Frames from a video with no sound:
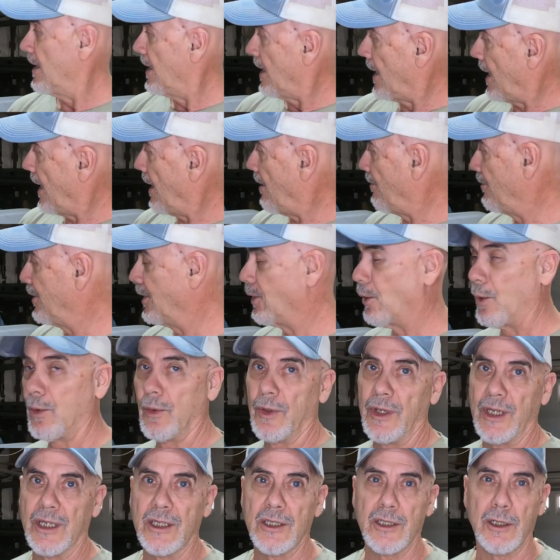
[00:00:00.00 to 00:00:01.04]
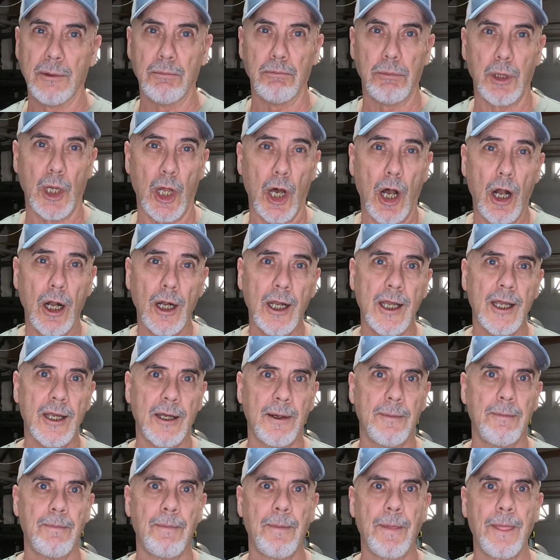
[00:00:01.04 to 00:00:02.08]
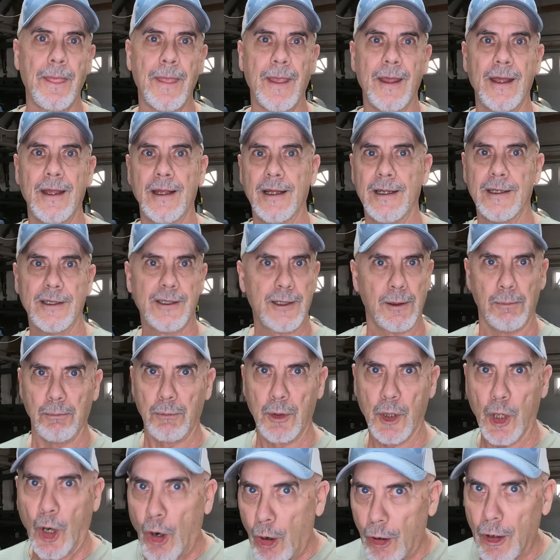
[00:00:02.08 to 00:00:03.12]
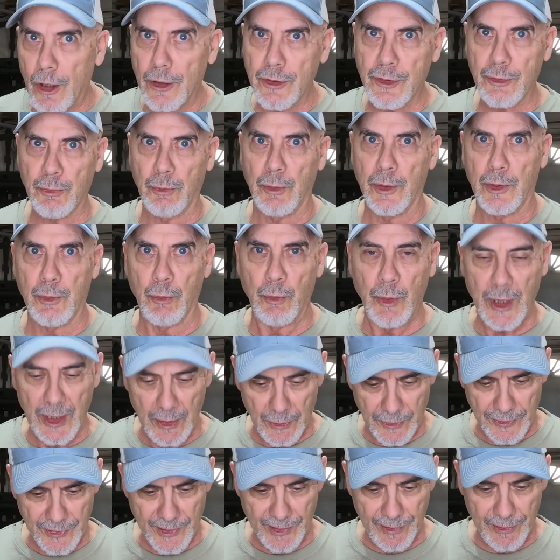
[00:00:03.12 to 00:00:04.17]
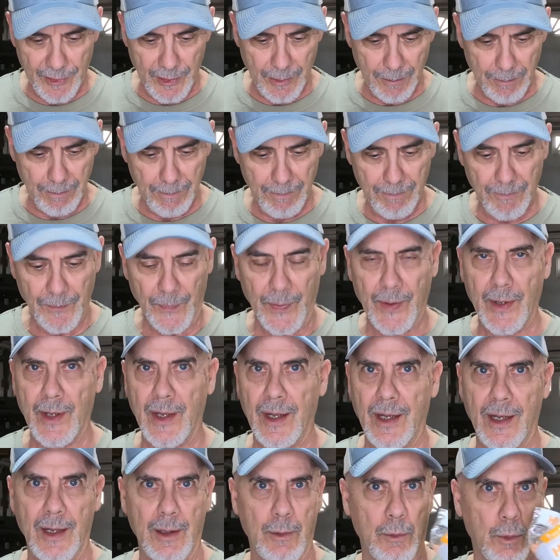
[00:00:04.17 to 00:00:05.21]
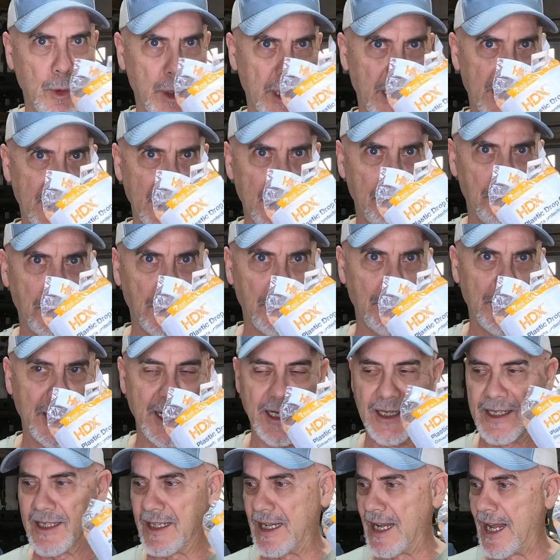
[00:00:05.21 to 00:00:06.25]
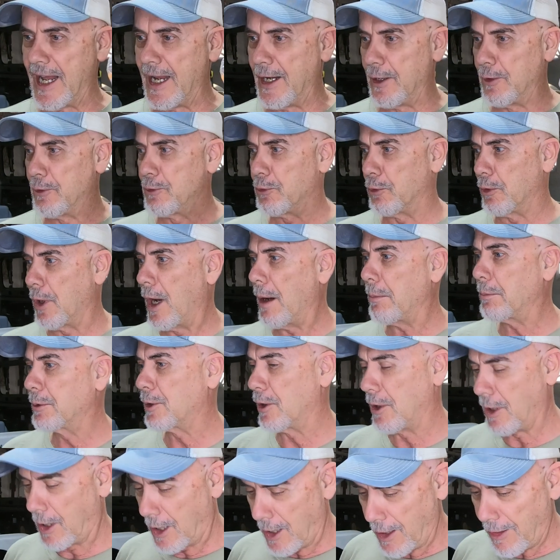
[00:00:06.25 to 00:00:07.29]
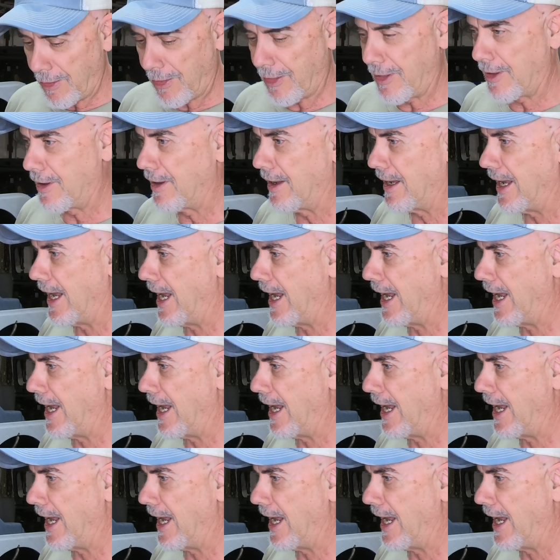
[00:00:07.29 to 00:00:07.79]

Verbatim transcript: a heavy old engine block, some carts with wheels under them. We're going to implement a drop cloth